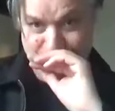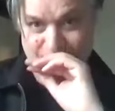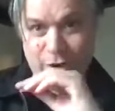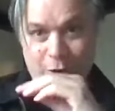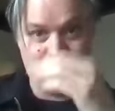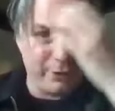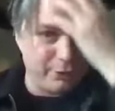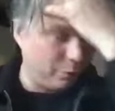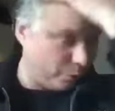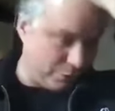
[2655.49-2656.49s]
and not
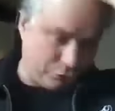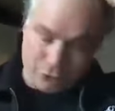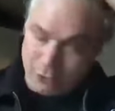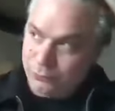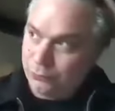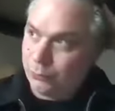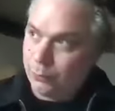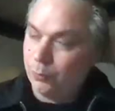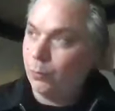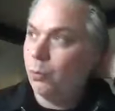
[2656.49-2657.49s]
break up. We drove
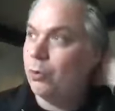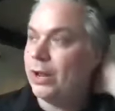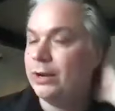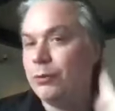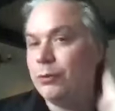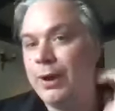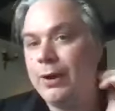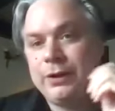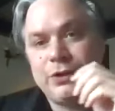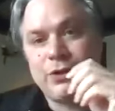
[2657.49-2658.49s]
from one end of
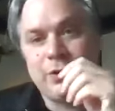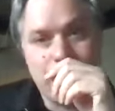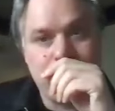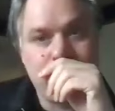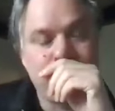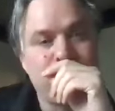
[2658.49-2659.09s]
America to the other.